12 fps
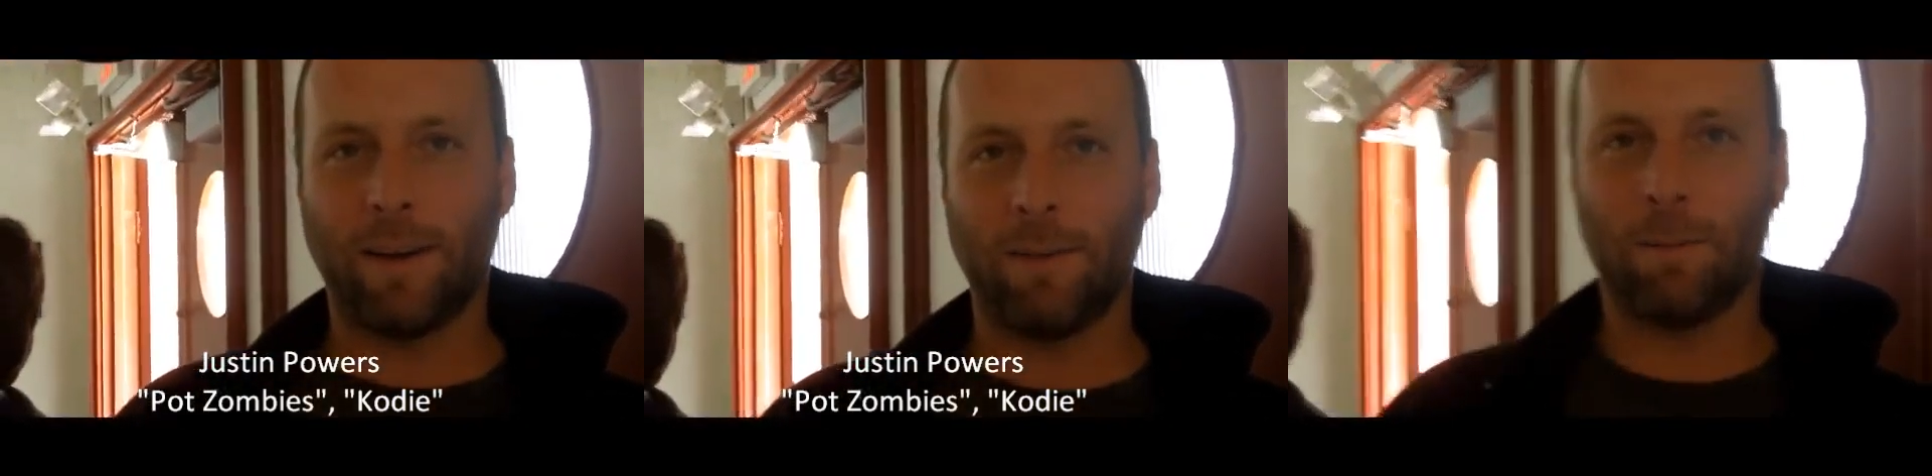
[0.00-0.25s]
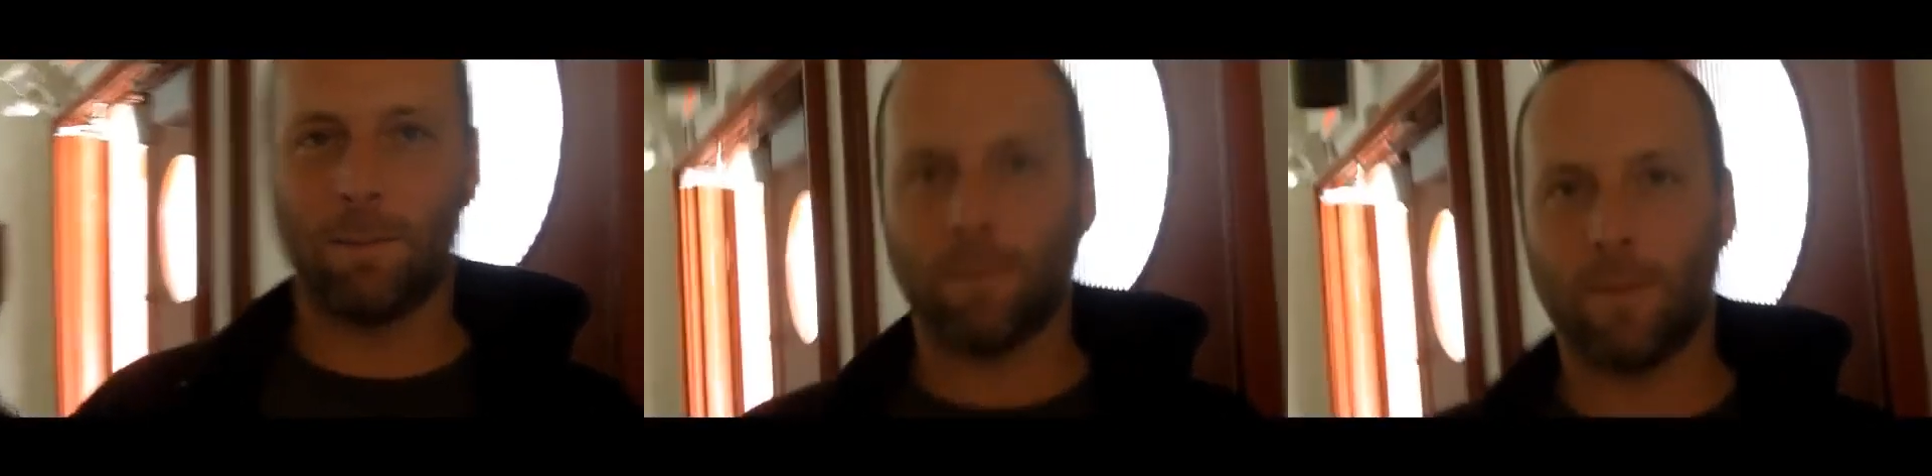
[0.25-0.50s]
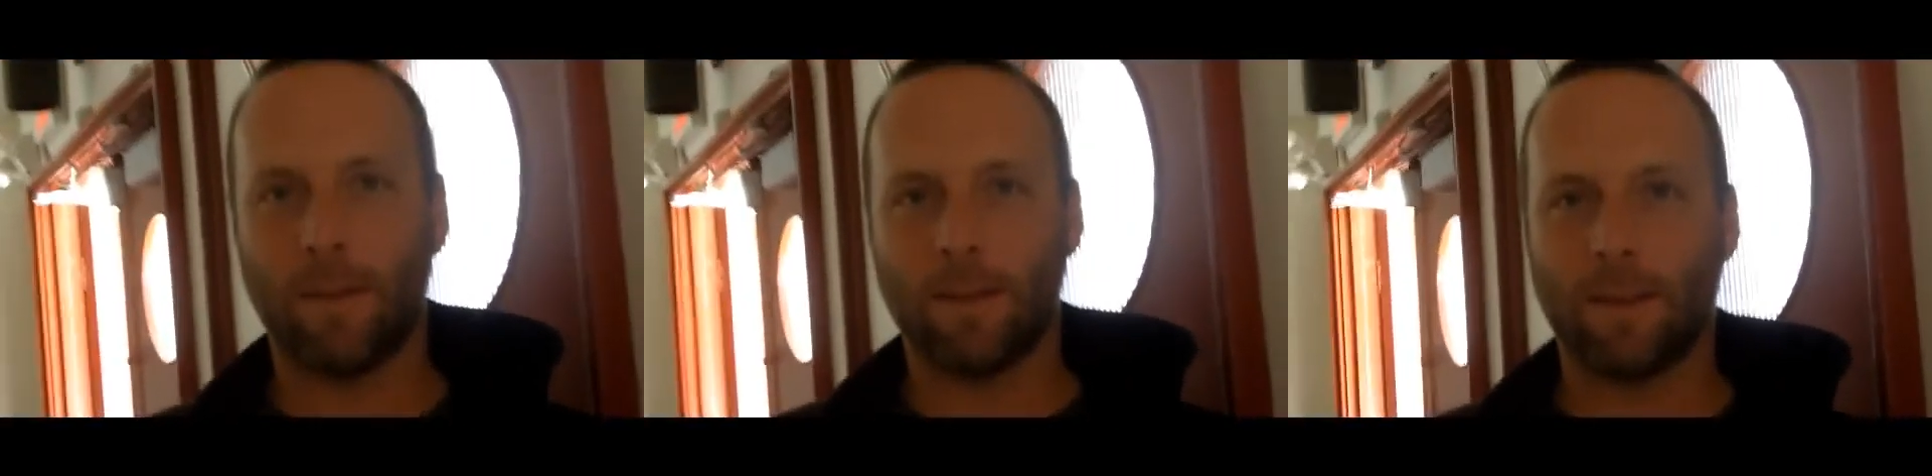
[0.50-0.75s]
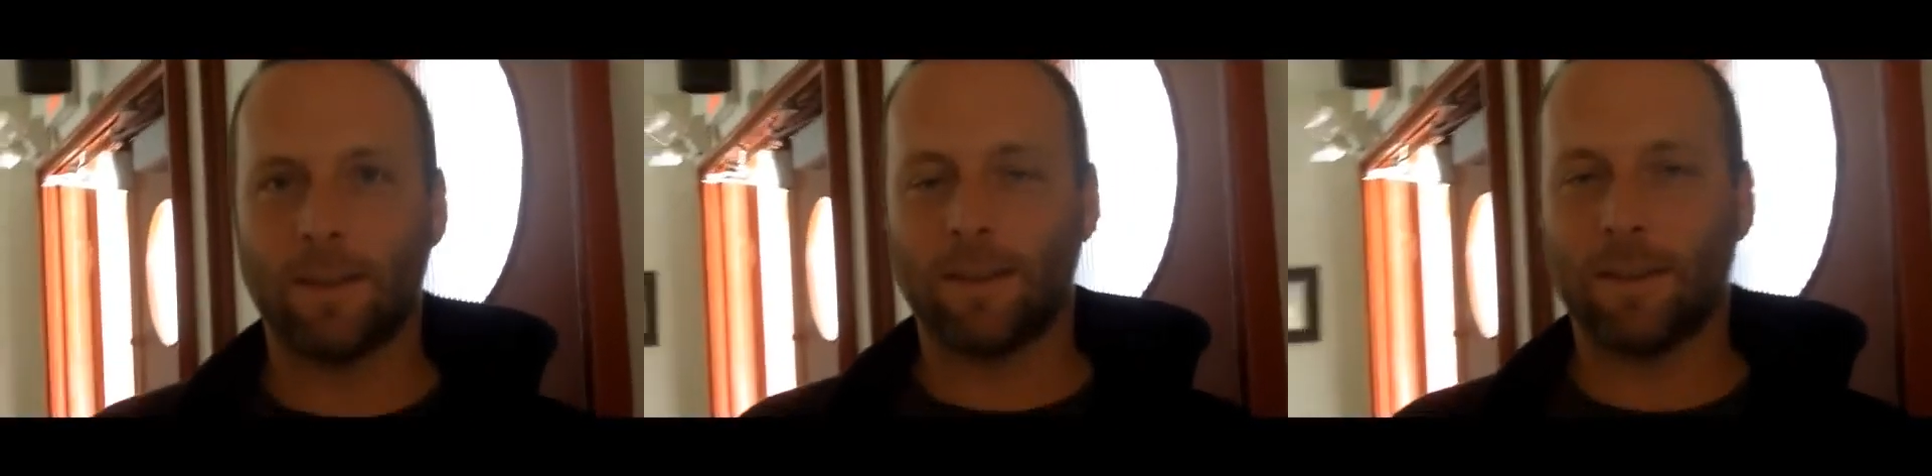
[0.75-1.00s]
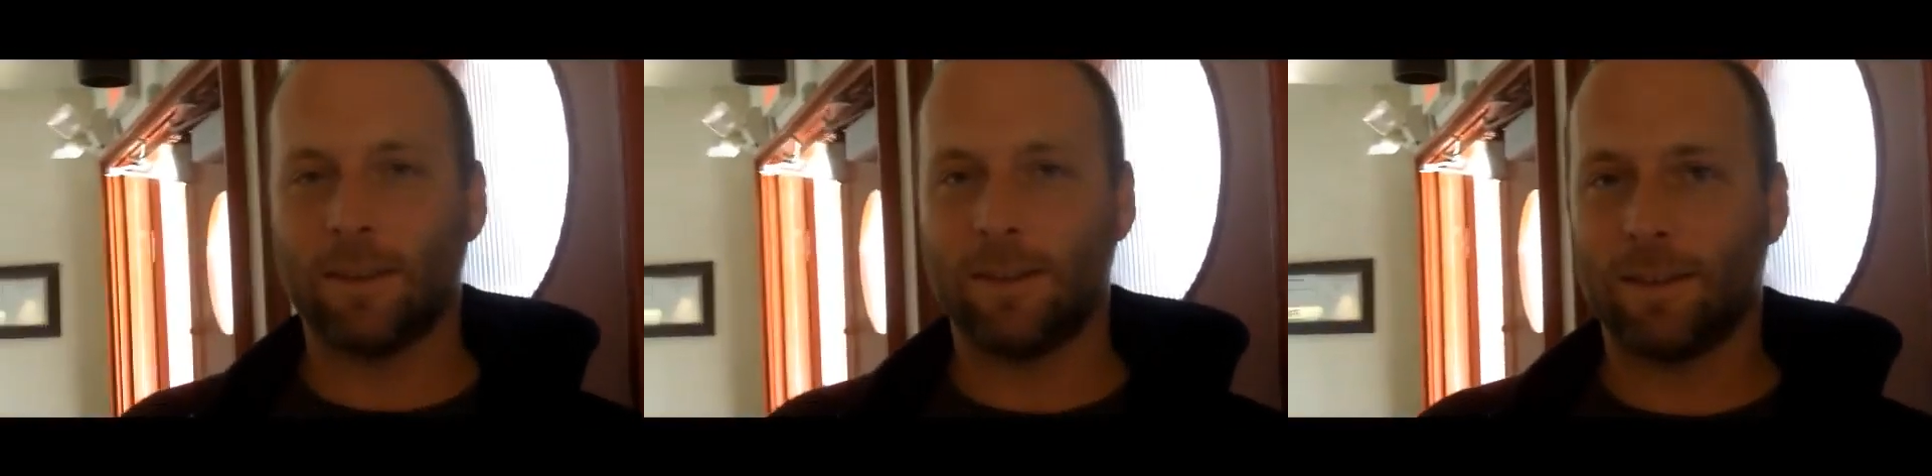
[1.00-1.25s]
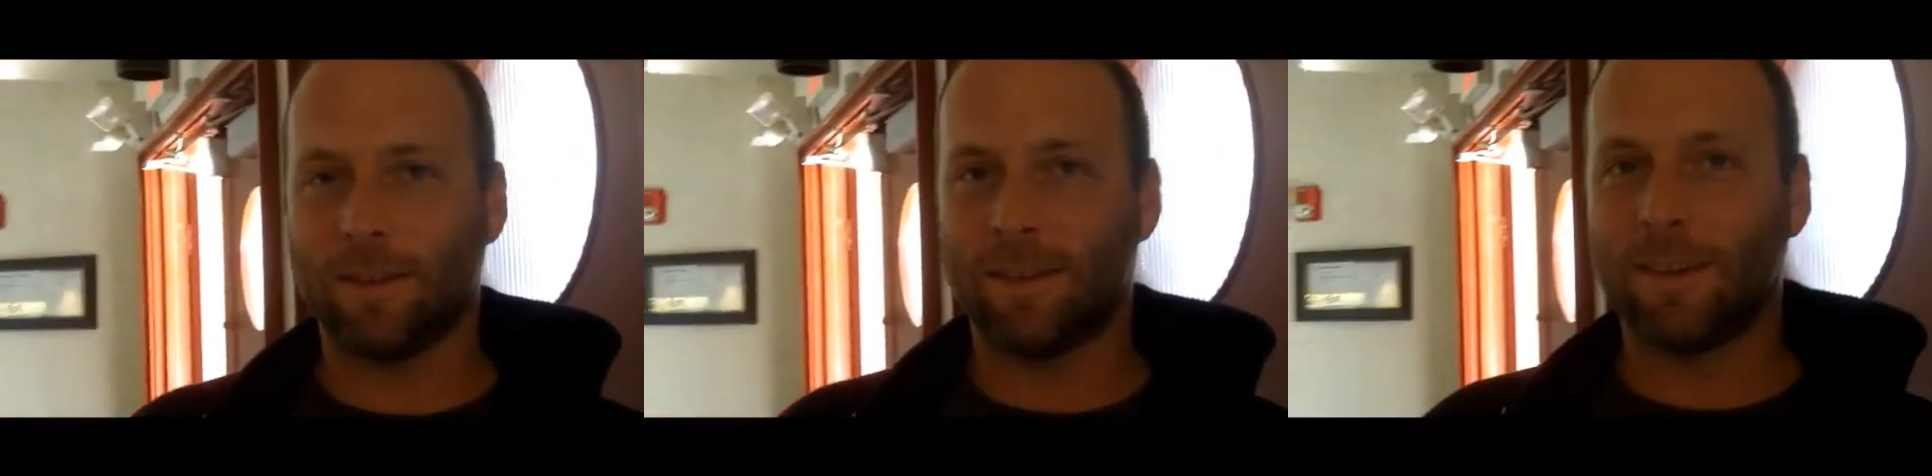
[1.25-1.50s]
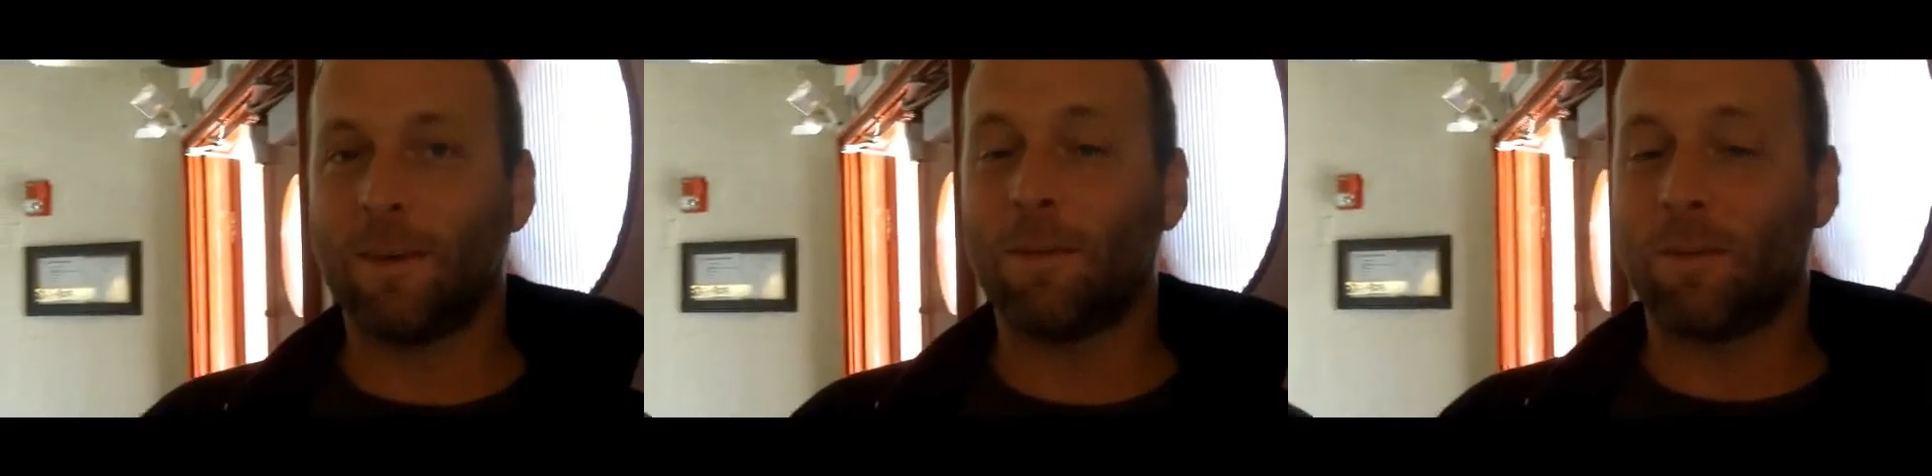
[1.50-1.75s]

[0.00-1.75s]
Are you excited for the world premiere?